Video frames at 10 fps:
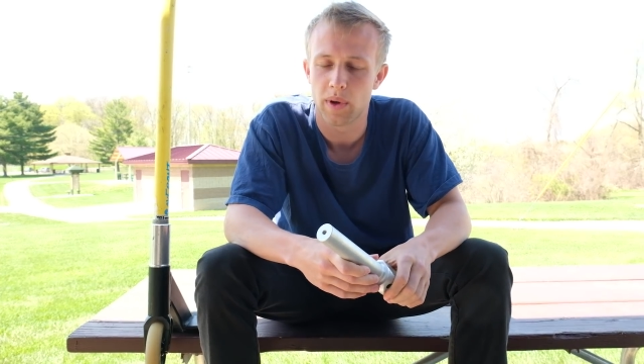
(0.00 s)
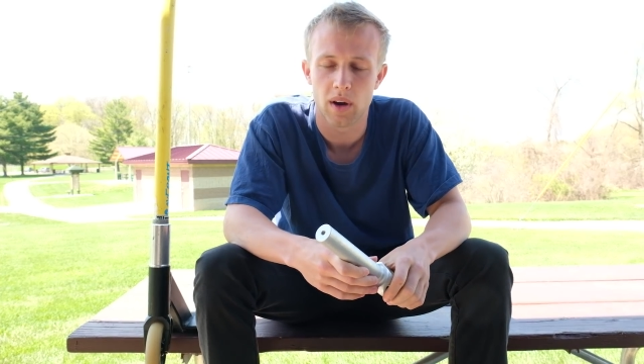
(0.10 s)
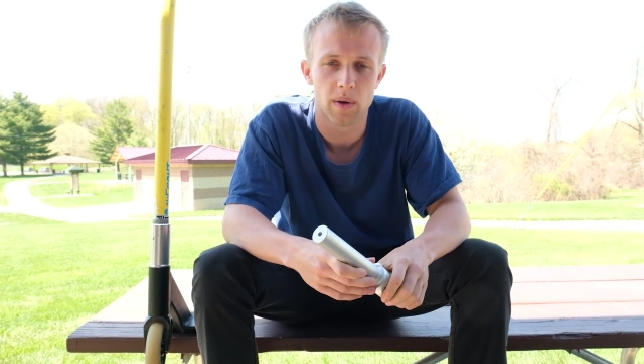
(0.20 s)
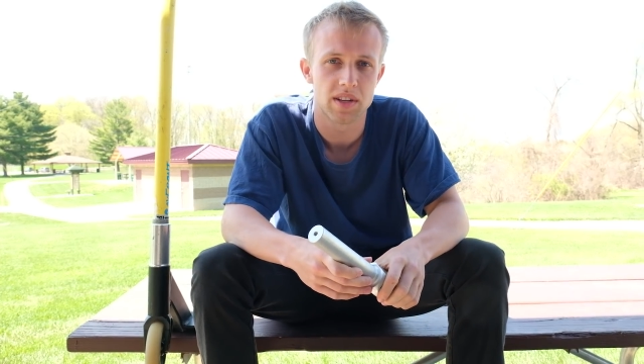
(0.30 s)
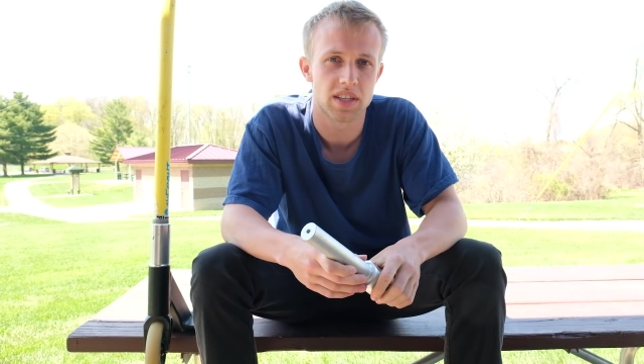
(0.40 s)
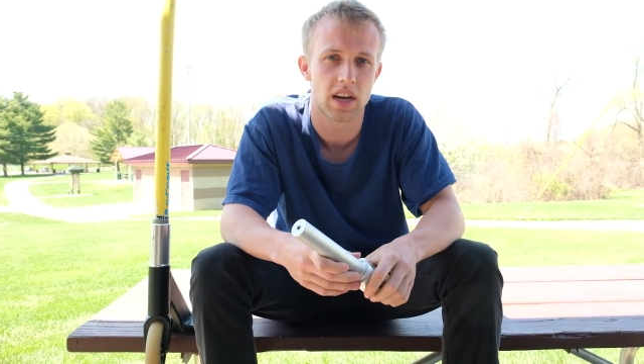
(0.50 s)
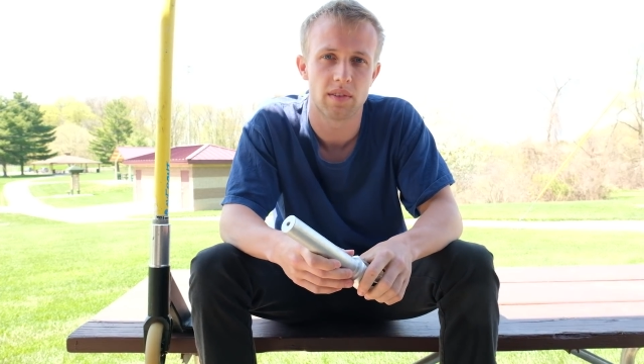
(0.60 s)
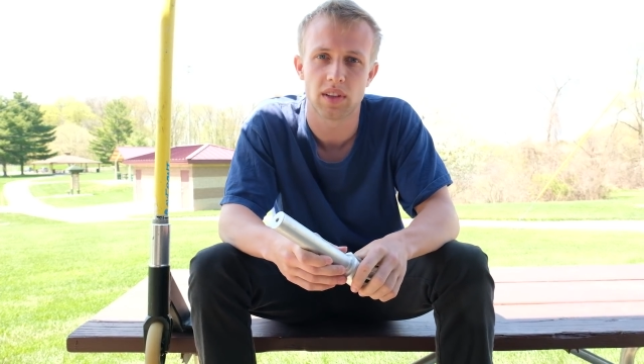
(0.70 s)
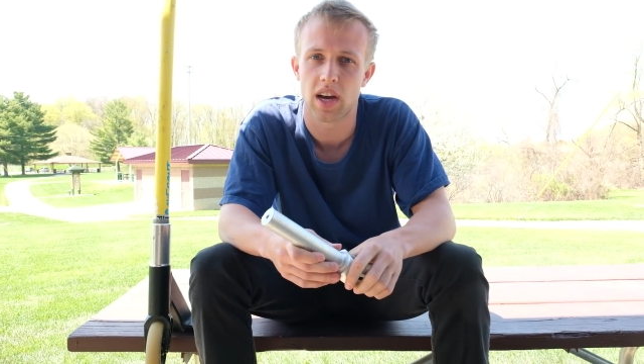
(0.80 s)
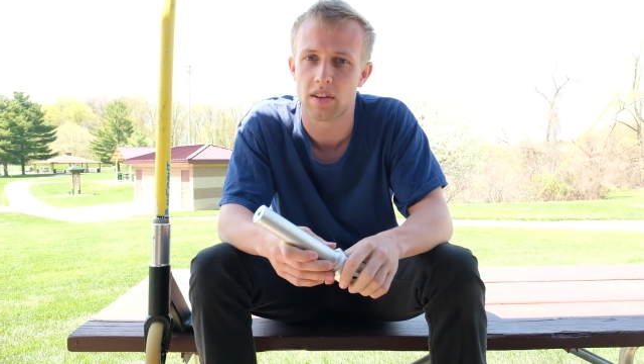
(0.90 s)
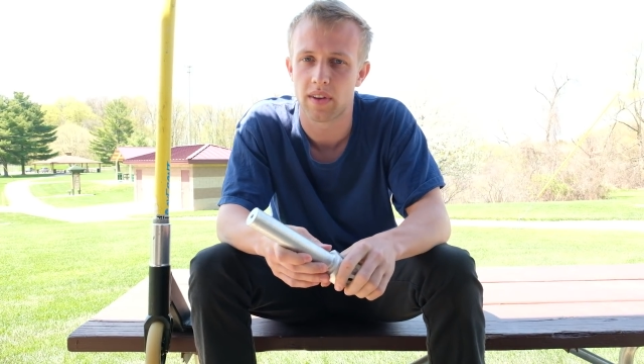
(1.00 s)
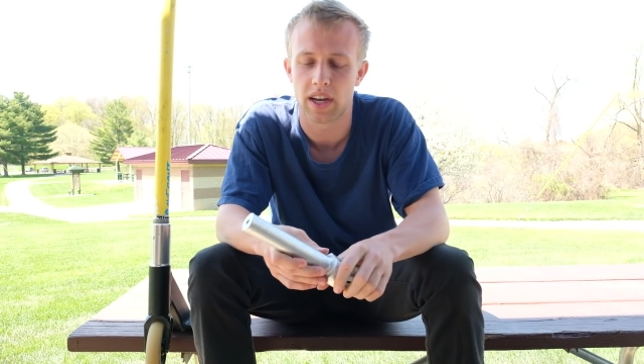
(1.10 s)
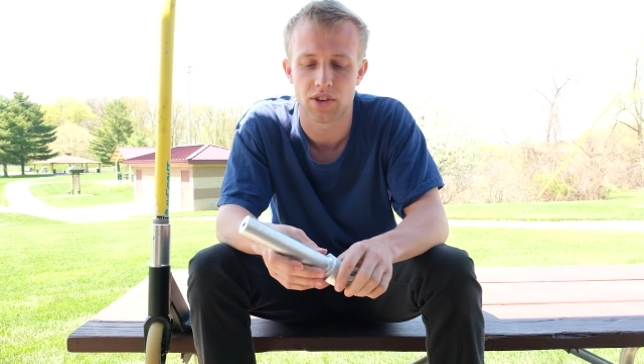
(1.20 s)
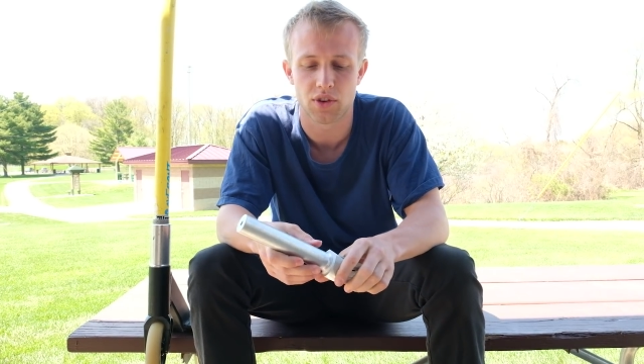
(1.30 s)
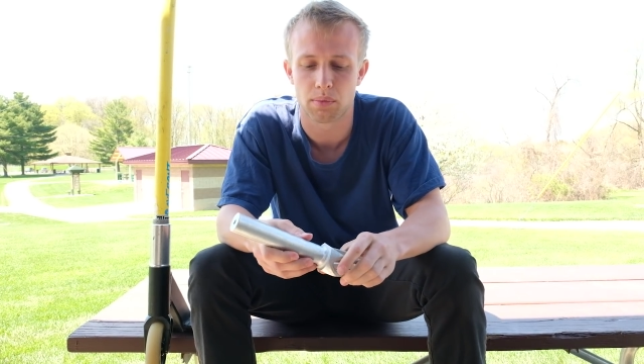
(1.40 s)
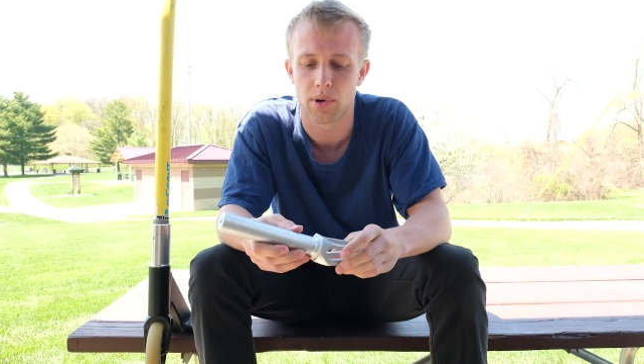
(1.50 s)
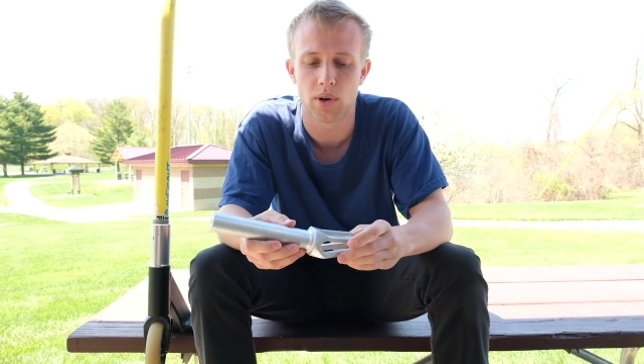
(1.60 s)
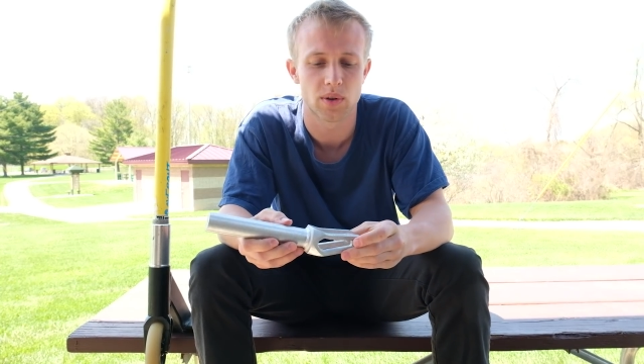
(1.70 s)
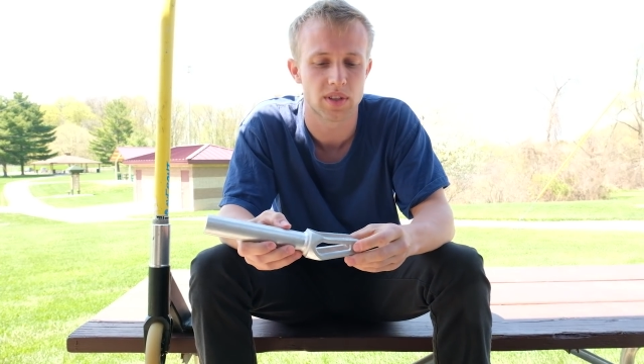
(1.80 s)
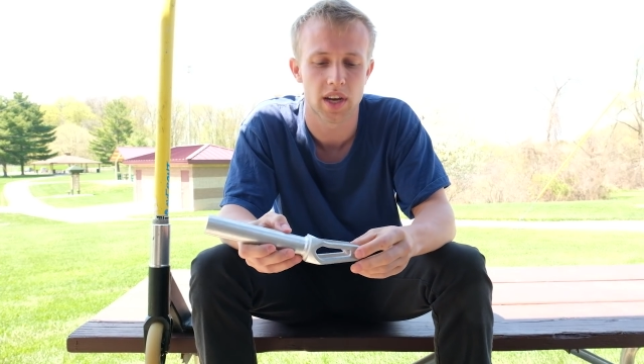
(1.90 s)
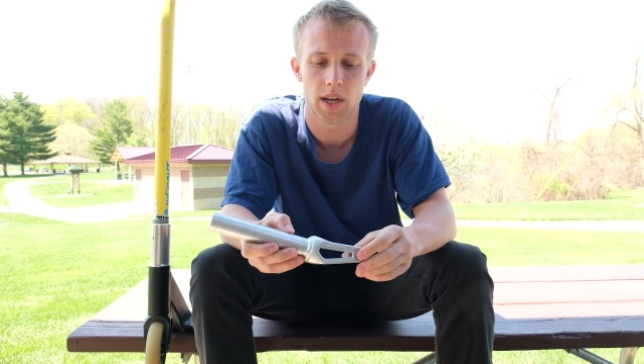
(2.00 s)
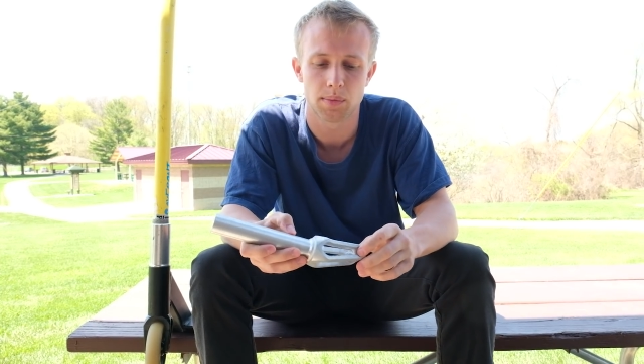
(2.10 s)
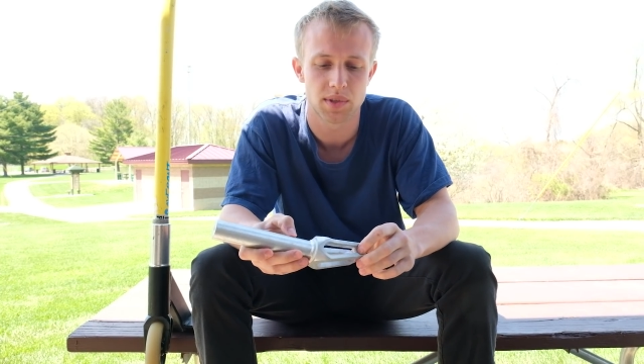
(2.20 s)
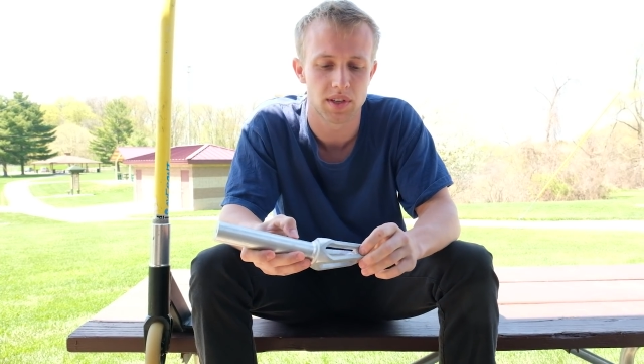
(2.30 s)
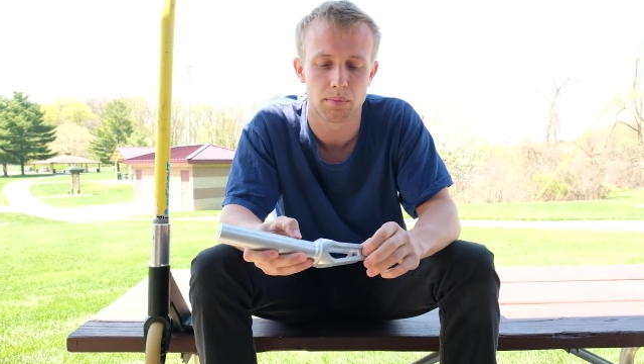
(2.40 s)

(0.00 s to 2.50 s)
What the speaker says: We always have a lot of extra prototypes